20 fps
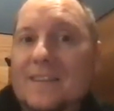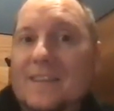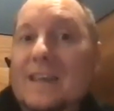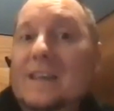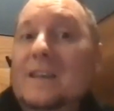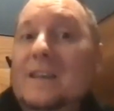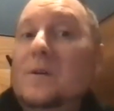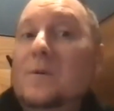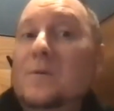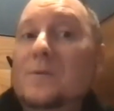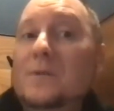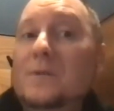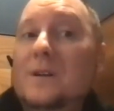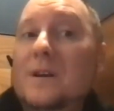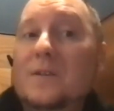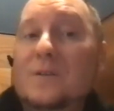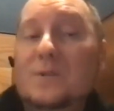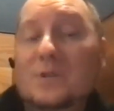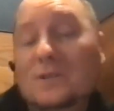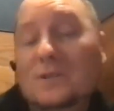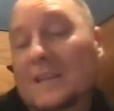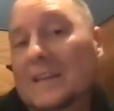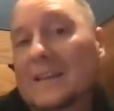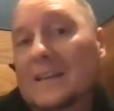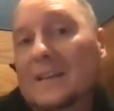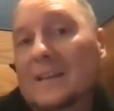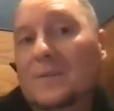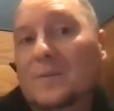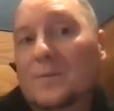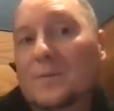they don't
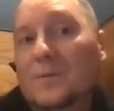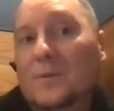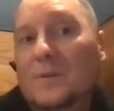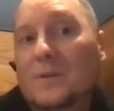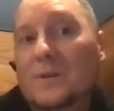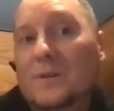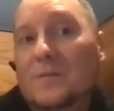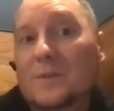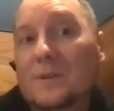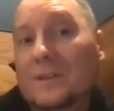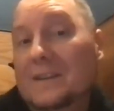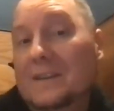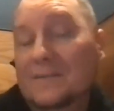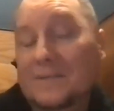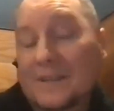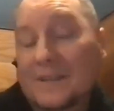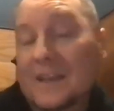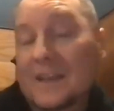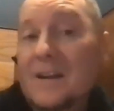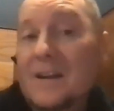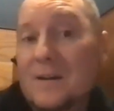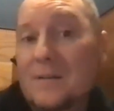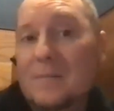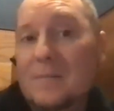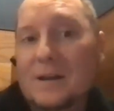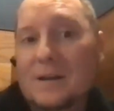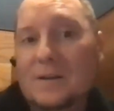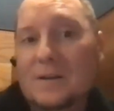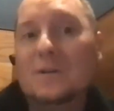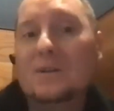understand or really even care
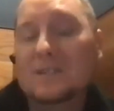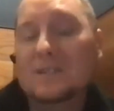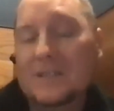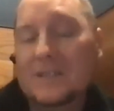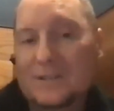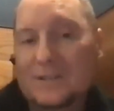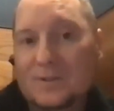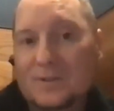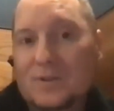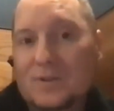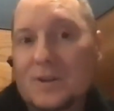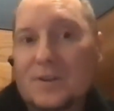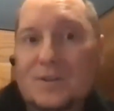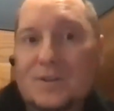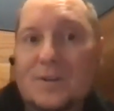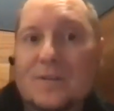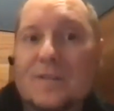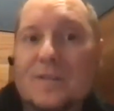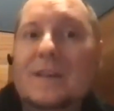about your organizational structure.